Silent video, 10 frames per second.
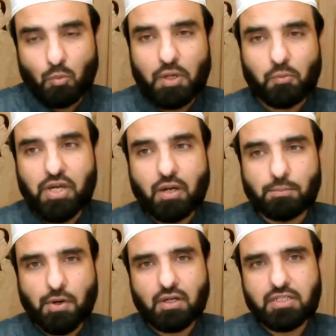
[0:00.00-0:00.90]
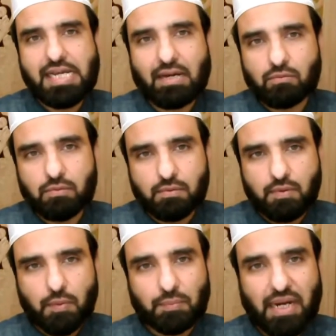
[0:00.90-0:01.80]
But we are bogged down
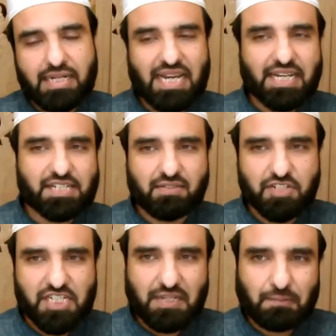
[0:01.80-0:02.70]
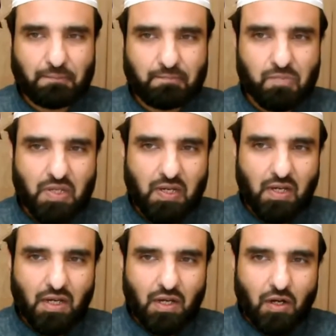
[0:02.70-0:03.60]
by negativity.
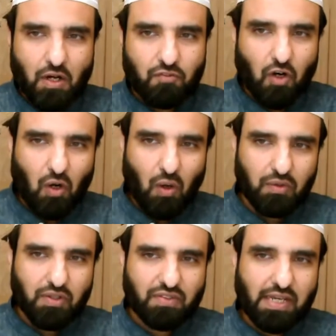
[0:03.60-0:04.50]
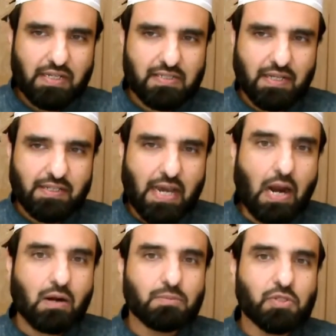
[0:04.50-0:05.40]
Of all the things that the
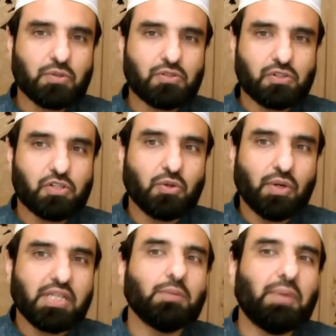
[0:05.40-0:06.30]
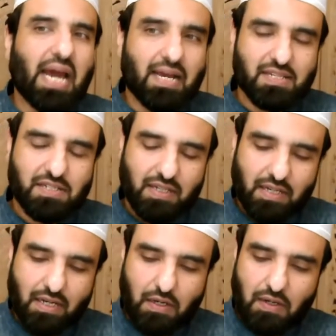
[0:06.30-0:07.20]
Arabs used to do in the past,
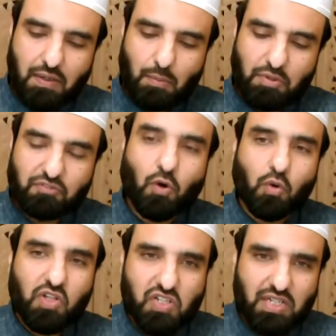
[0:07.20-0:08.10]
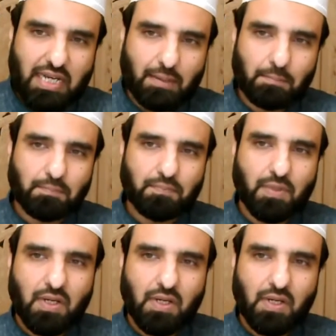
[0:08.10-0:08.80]
before Islam,